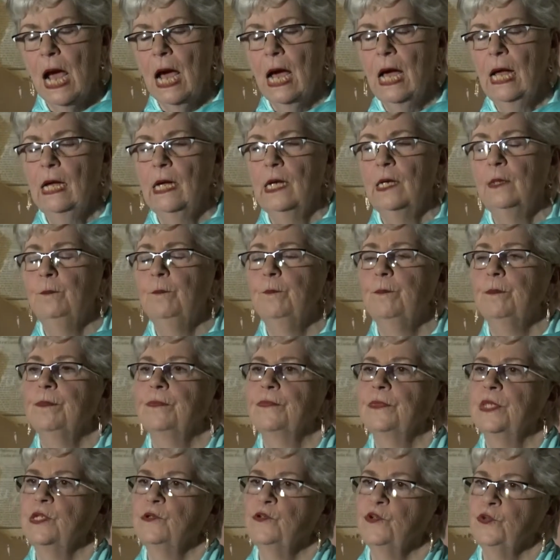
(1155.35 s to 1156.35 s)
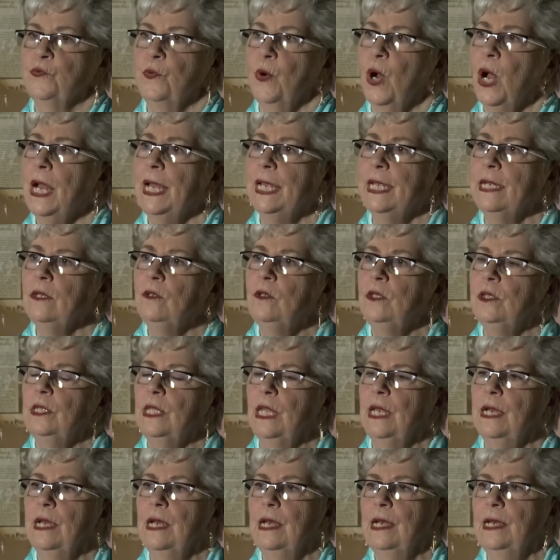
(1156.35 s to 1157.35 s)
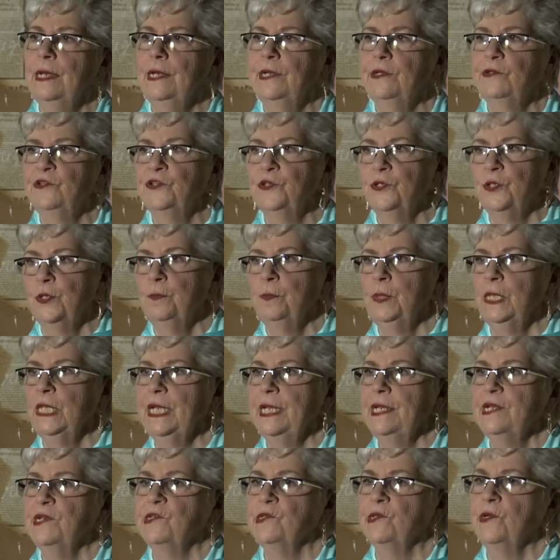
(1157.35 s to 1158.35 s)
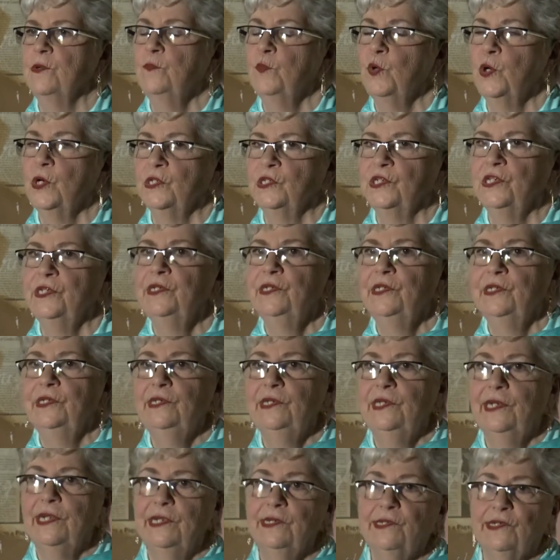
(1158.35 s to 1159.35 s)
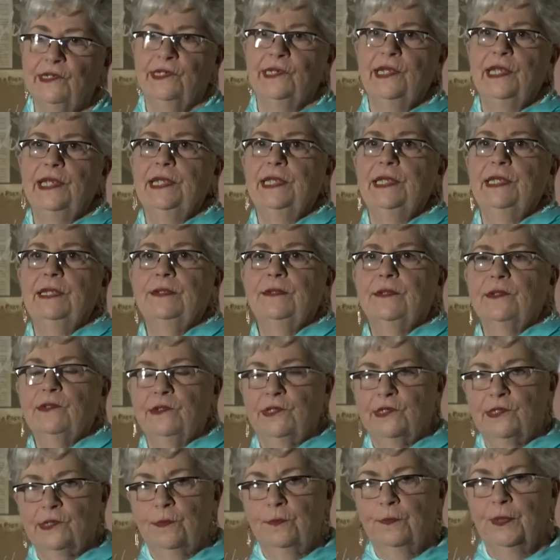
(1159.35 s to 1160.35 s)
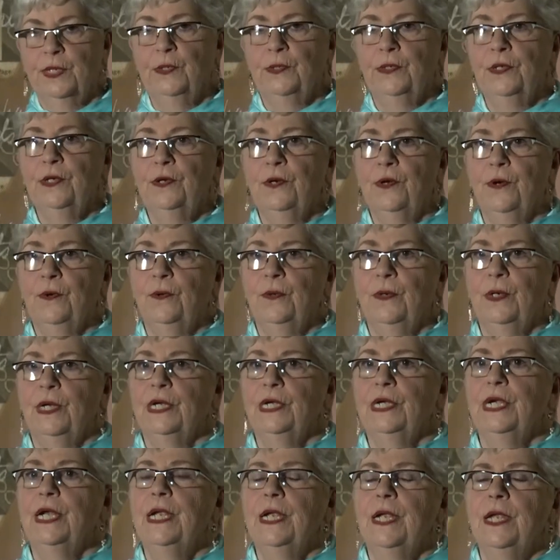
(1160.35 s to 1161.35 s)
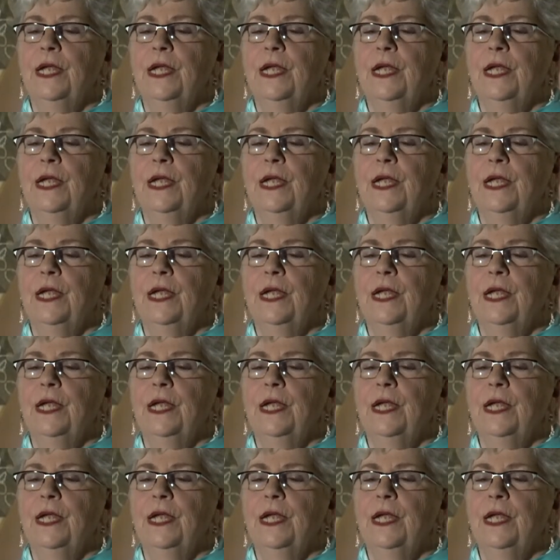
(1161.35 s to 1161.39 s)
Um, the trial uh, took place in Washington, D.C., Superior Court,